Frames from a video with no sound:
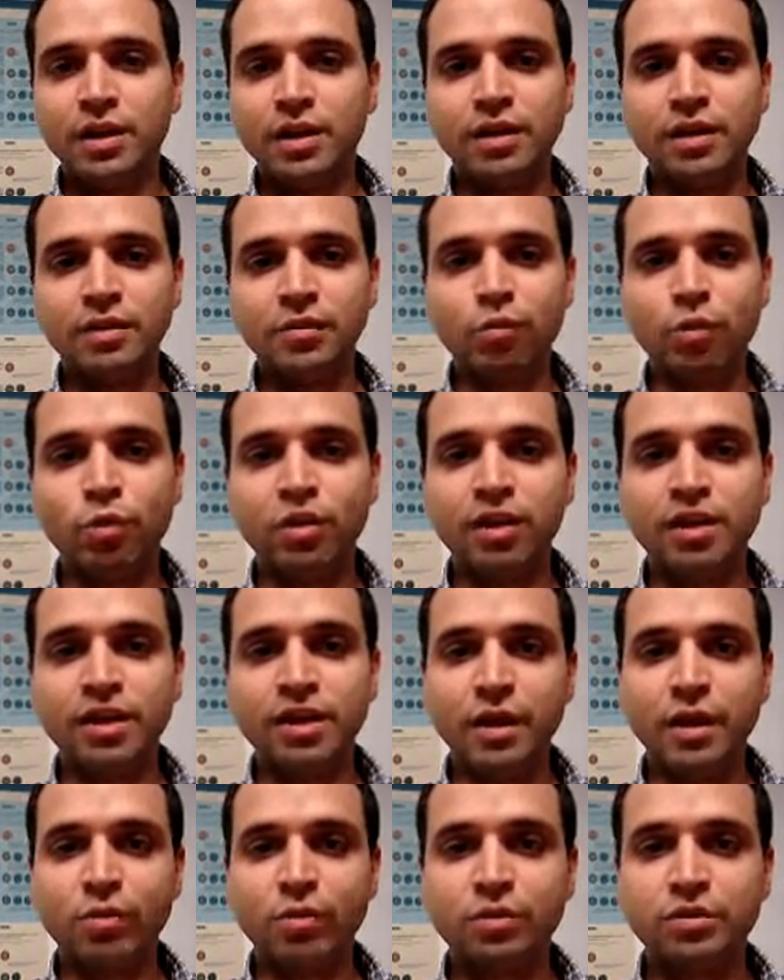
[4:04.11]
in
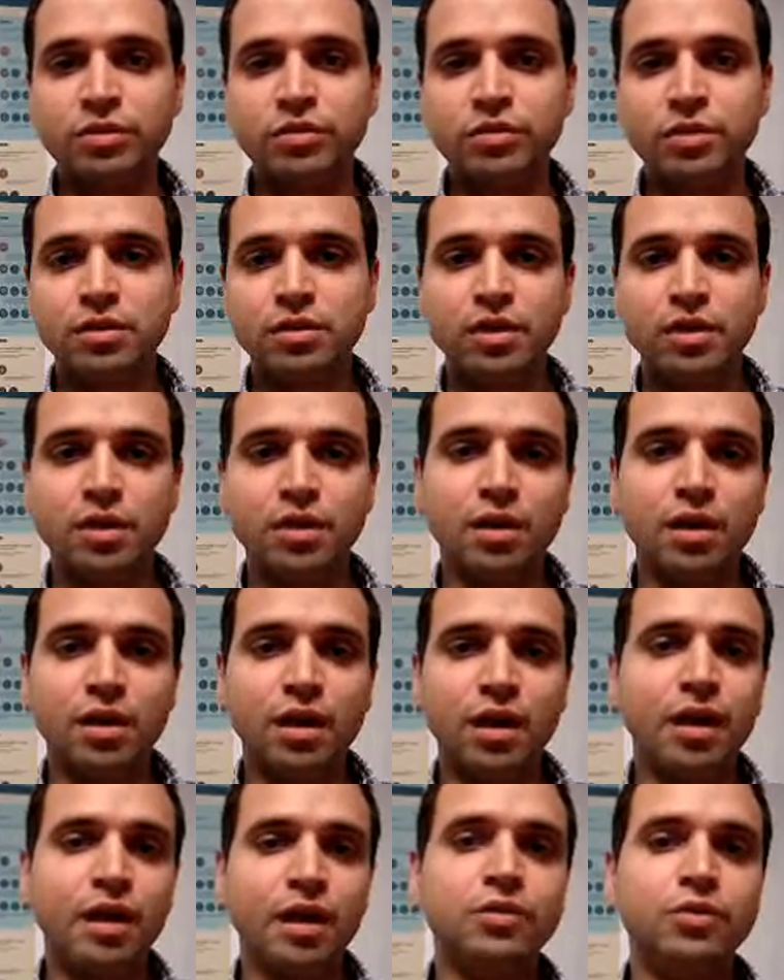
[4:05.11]
working hours
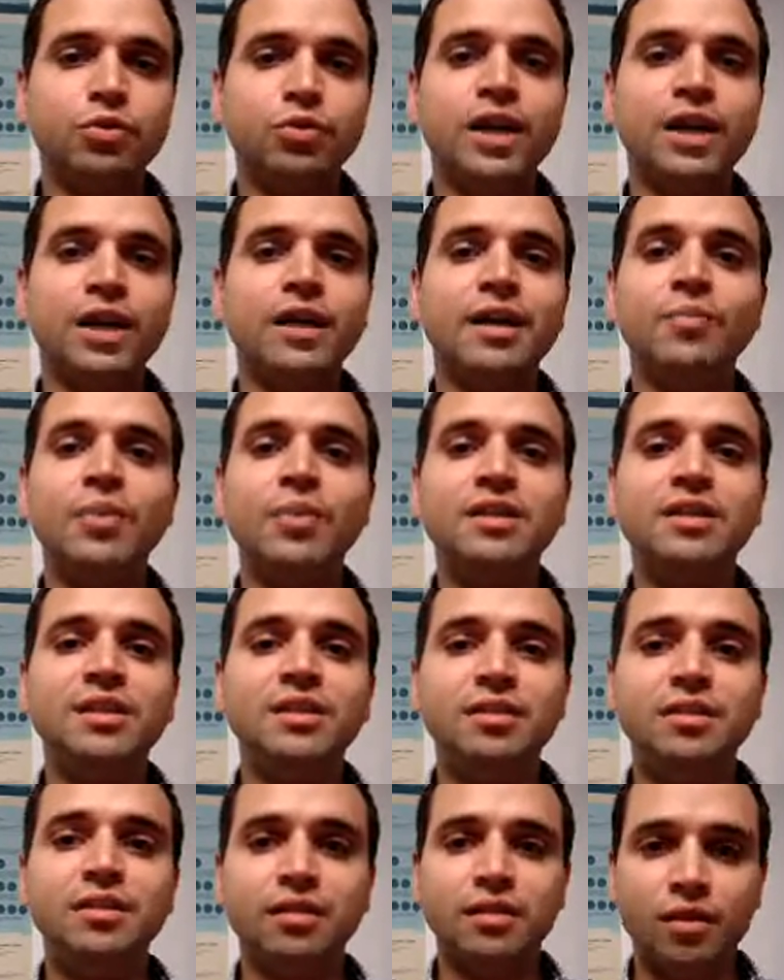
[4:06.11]
to get a
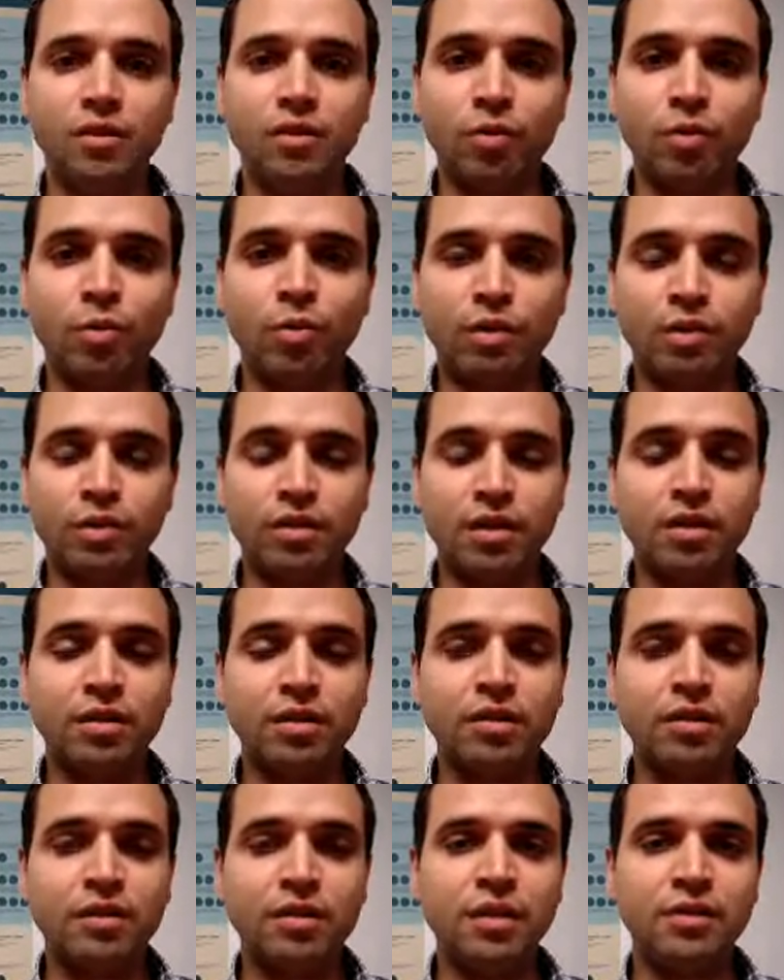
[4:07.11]
meeting over the